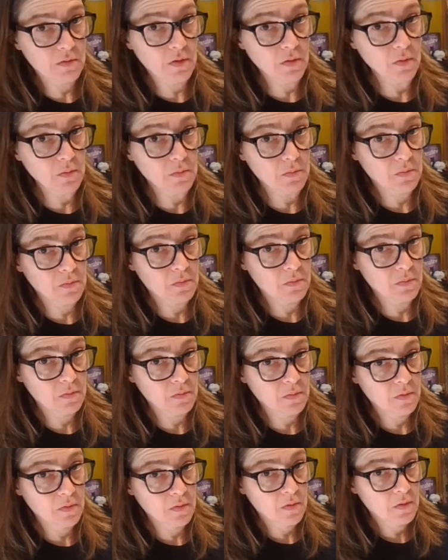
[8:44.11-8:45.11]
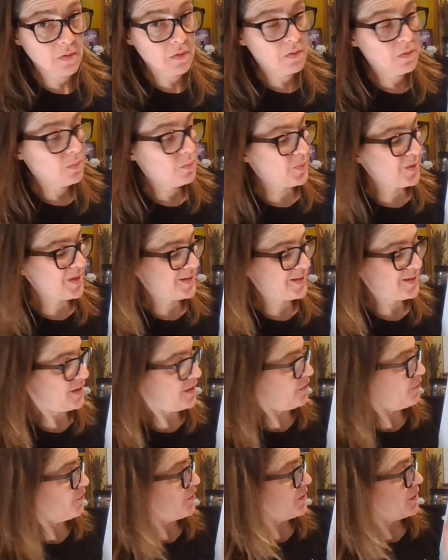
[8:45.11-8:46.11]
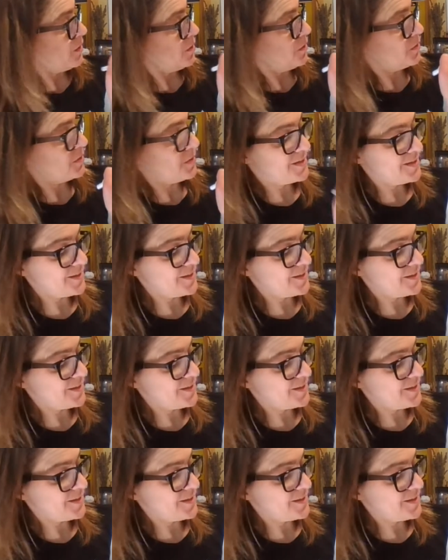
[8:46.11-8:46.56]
No. But if we go to